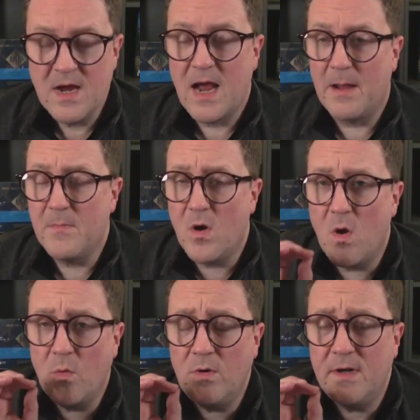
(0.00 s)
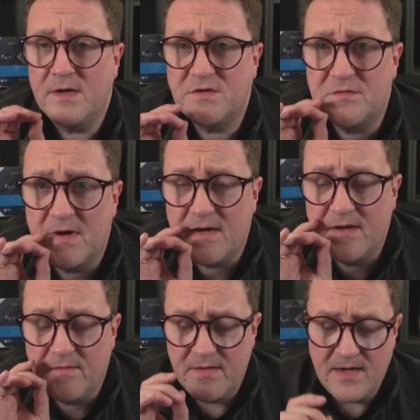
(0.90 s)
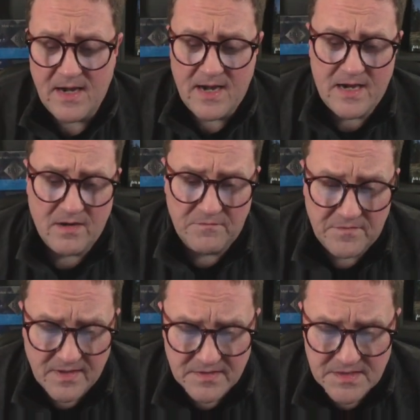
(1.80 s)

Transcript: I'm only extracting the AL files.